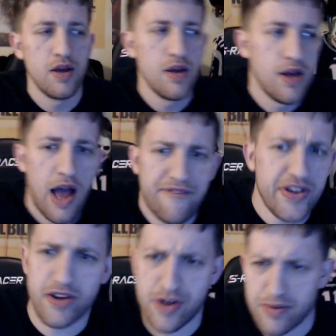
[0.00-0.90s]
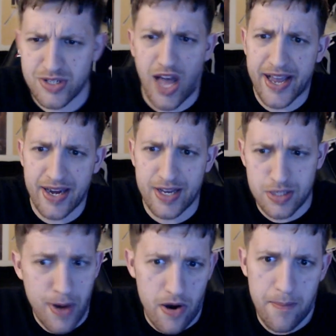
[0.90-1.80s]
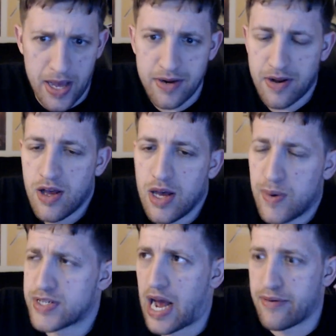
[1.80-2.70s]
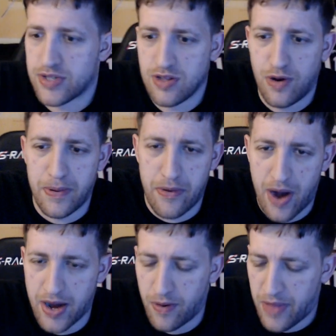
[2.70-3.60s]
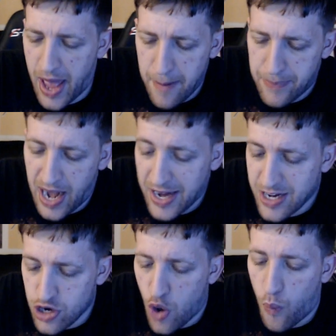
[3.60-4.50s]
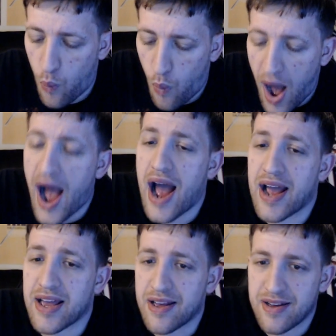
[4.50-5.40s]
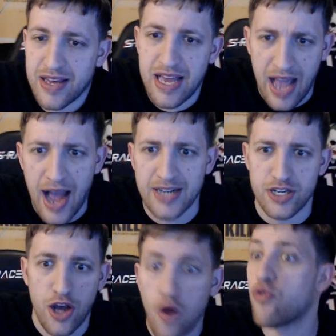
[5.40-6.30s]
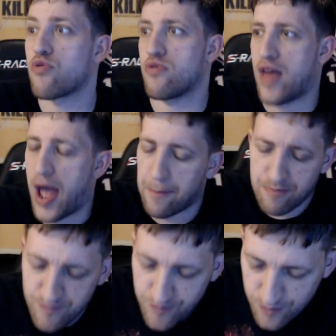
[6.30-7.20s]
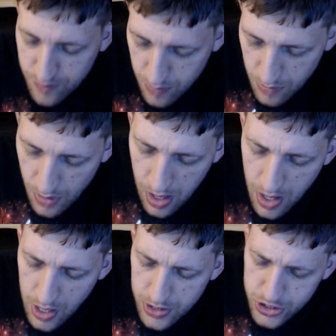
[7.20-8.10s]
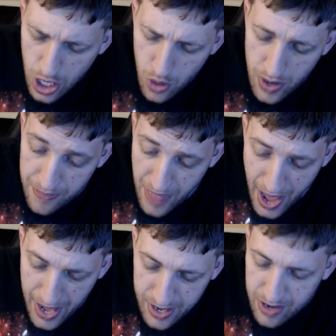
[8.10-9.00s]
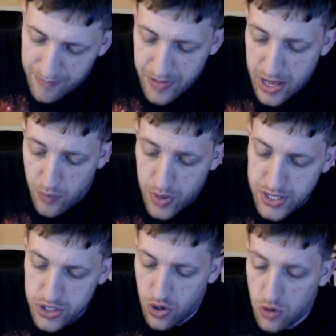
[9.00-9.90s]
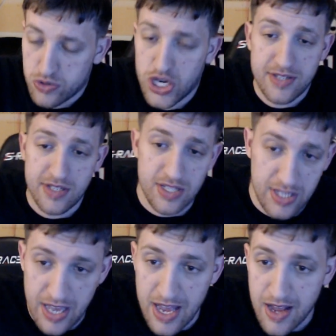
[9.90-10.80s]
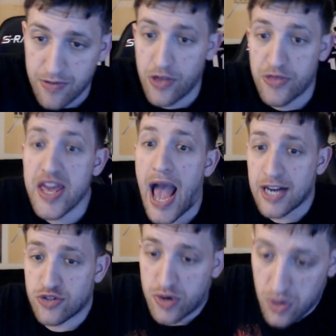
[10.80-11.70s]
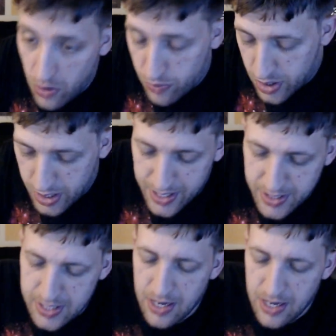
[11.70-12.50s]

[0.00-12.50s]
I figured he was like an experiment, which I was a little bit right on that, but I didn't know why he had to go through that. So in that and the original Justice League, the theatrical release,